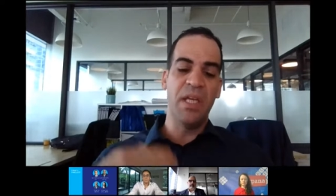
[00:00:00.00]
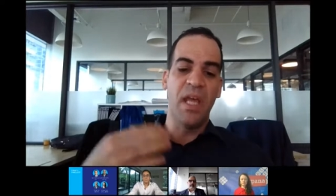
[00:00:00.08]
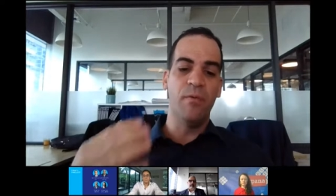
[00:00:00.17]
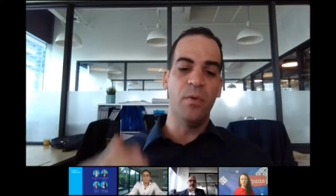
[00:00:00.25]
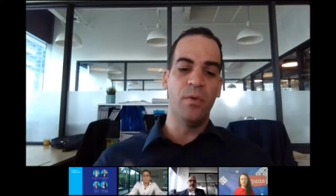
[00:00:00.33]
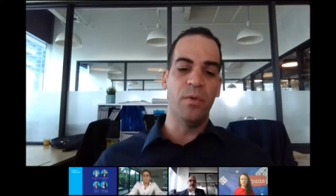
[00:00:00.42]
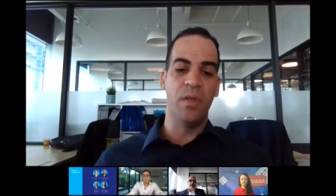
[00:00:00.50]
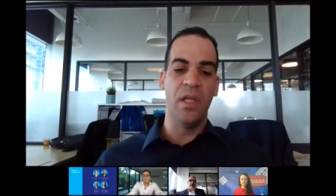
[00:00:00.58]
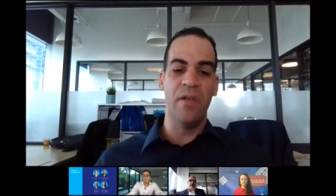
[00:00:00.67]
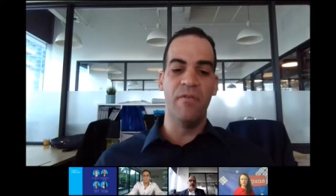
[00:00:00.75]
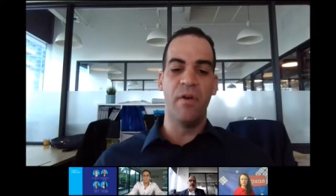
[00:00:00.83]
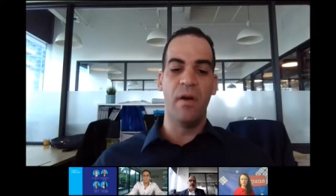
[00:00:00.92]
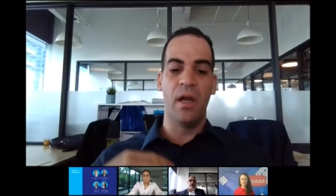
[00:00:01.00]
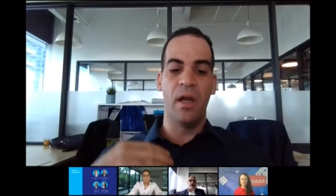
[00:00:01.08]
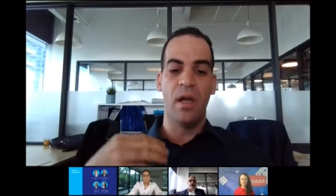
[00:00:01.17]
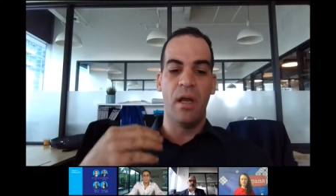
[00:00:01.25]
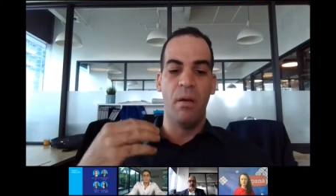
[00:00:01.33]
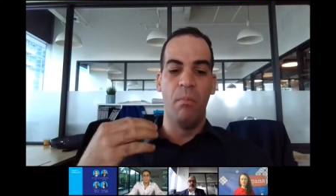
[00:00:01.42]
Being able to
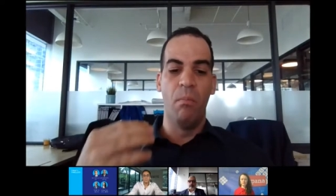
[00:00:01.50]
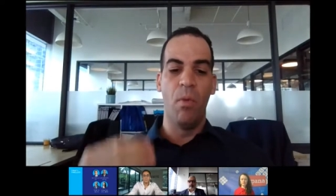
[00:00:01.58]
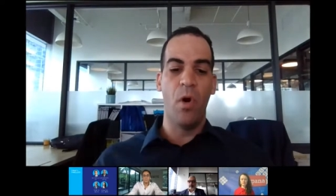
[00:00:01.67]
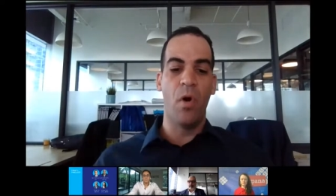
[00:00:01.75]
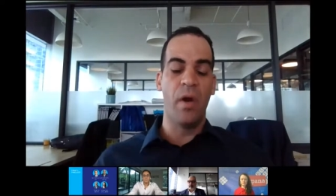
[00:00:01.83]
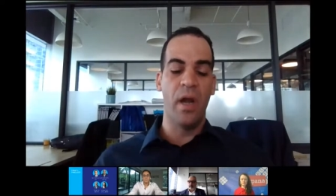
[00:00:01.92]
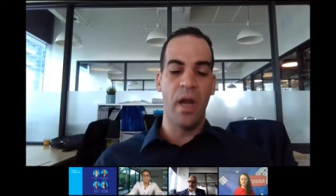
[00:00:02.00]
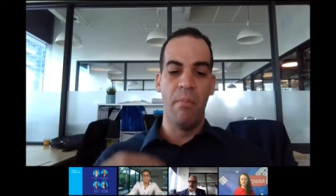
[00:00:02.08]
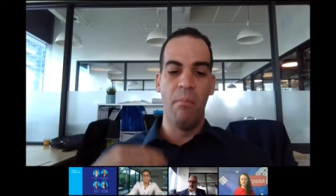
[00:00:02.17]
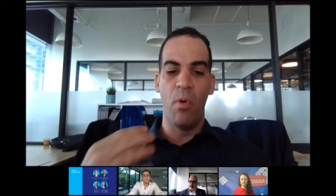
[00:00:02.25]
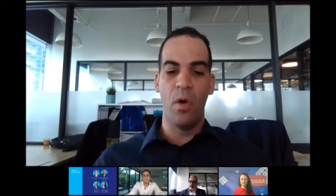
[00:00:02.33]
deliver more